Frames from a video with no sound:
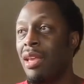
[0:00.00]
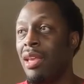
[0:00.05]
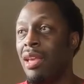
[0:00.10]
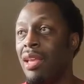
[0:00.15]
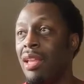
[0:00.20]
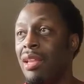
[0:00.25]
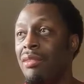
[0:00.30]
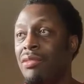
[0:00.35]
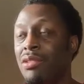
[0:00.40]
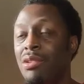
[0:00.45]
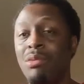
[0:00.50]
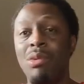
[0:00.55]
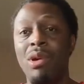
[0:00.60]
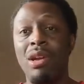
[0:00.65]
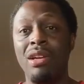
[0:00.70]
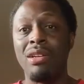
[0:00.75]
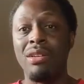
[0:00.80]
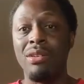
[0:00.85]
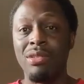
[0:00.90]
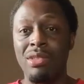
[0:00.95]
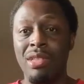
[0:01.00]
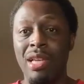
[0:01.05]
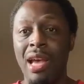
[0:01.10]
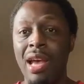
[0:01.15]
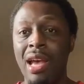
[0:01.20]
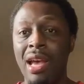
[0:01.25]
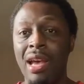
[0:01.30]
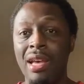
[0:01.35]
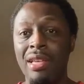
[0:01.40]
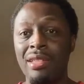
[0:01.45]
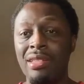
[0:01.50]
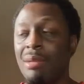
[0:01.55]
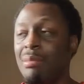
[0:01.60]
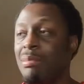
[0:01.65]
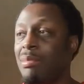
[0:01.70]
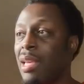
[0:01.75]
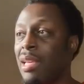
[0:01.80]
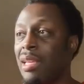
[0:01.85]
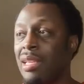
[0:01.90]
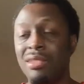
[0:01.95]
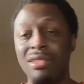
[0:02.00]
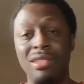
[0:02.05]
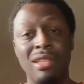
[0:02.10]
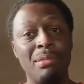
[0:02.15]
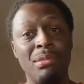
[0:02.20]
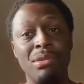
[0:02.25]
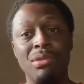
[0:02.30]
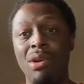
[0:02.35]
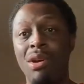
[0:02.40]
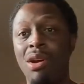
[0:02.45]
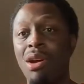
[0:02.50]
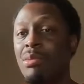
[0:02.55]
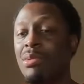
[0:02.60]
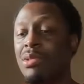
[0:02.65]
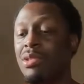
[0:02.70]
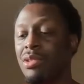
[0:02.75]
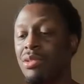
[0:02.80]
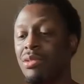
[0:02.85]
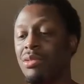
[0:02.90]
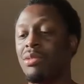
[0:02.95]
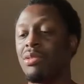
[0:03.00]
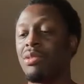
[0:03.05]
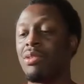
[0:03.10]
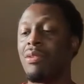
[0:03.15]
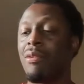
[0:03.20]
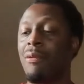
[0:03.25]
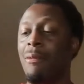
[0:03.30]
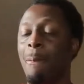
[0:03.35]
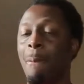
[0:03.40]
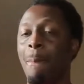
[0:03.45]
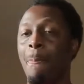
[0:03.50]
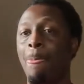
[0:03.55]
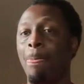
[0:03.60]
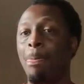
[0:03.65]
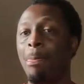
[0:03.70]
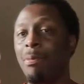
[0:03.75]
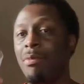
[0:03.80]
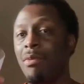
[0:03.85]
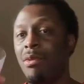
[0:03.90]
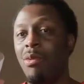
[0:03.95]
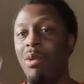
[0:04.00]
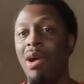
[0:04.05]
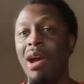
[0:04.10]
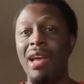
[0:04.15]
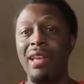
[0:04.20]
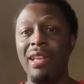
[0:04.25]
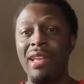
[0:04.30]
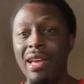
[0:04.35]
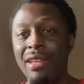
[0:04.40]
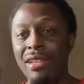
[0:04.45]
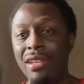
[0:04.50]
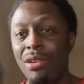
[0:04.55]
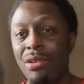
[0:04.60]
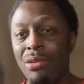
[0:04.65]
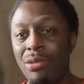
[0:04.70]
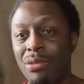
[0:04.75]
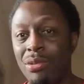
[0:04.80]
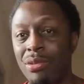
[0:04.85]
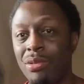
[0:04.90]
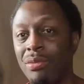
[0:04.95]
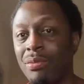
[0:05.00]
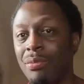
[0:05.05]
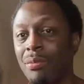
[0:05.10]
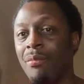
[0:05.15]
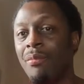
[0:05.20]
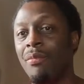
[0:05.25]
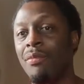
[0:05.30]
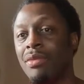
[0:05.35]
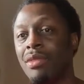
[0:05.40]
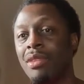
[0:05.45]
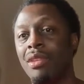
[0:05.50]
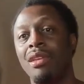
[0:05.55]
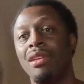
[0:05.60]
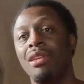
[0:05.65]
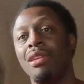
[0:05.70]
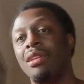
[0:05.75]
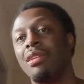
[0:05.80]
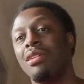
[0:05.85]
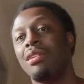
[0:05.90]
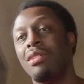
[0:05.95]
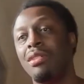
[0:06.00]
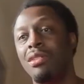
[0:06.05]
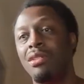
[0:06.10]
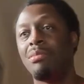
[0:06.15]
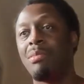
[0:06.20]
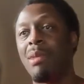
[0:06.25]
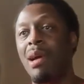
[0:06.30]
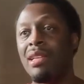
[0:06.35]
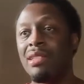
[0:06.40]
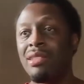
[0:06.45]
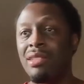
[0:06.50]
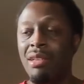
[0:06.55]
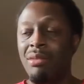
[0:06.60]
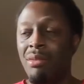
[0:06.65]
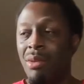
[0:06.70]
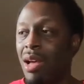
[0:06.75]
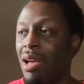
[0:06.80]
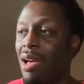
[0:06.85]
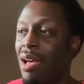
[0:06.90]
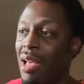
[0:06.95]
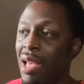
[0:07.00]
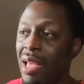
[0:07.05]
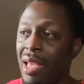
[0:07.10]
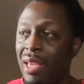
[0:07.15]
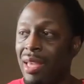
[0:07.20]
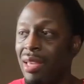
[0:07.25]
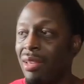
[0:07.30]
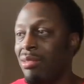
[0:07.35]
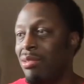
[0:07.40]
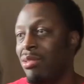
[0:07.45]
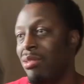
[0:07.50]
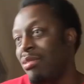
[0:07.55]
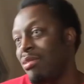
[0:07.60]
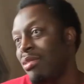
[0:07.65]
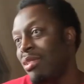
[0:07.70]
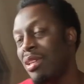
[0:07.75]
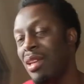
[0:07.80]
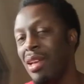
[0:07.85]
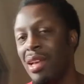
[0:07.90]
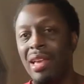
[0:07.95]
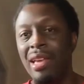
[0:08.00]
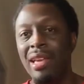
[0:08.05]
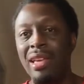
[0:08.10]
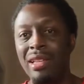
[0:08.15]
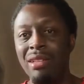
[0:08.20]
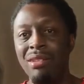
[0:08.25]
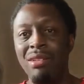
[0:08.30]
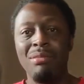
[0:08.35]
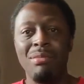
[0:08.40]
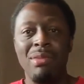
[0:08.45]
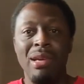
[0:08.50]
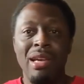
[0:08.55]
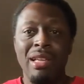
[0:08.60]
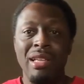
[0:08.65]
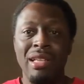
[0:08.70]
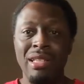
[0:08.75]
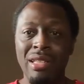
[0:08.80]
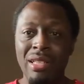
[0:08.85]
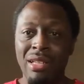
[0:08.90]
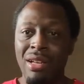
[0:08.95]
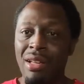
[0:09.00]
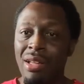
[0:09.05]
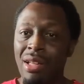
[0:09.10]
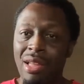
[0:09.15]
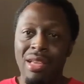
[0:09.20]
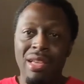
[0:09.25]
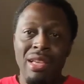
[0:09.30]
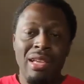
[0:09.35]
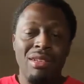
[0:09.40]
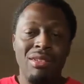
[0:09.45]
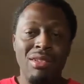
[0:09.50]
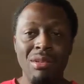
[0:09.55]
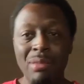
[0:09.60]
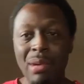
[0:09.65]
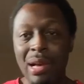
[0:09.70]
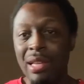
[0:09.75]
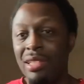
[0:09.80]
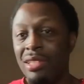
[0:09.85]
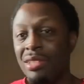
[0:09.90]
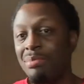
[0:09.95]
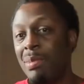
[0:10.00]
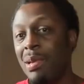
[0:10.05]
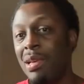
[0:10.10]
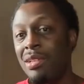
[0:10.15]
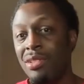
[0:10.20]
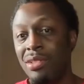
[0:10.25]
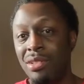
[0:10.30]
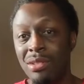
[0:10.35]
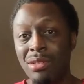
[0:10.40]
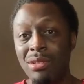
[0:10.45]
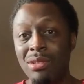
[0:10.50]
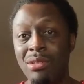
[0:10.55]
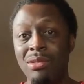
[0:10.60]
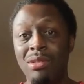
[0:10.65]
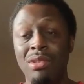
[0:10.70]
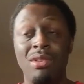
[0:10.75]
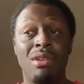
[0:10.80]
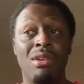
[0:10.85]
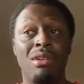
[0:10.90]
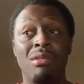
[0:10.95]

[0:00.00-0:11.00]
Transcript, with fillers: And if you're one of those guys, I'm thinking something's wrong with you. Why not you? You might say, well, I ain't, who, I ain't nobody. I ain't nobody special.